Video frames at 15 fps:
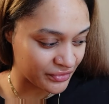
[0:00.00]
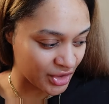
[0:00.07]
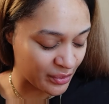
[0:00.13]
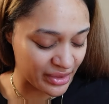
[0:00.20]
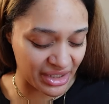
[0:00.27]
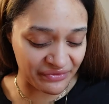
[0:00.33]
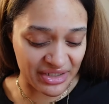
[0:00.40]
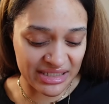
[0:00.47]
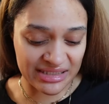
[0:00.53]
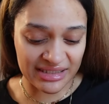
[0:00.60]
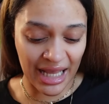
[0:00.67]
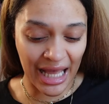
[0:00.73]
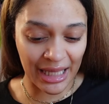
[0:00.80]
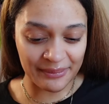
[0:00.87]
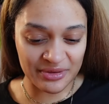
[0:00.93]
Whatever
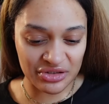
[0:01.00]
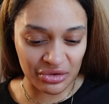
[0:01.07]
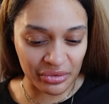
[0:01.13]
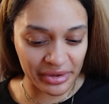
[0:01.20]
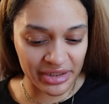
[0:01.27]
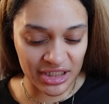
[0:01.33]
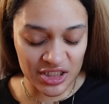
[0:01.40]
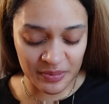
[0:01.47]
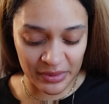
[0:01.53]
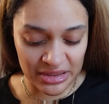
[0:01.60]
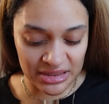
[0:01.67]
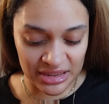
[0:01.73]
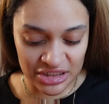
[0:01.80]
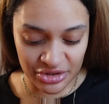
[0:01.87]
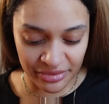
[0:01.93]
sob story this
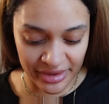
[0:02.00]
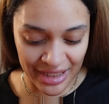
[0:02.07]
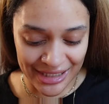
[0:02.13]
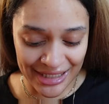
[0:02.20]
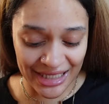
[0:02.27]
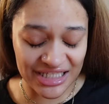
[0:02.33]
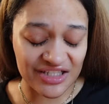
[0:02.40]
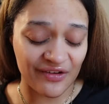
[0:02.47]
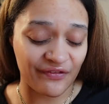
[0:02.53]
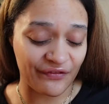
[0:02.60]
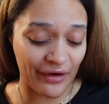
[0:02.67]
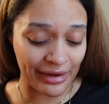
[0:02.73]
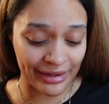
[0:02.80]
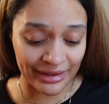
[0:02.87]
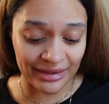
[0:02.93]
person is creating, it's a
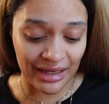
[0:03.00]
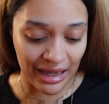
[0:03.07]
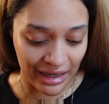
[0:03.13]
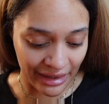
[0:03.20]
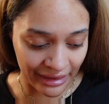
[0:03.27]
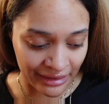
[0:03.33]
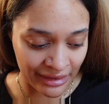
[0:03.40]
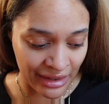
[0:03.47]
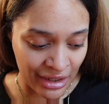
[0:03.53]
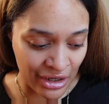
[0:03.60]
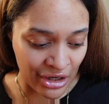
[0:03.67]
fucking lie.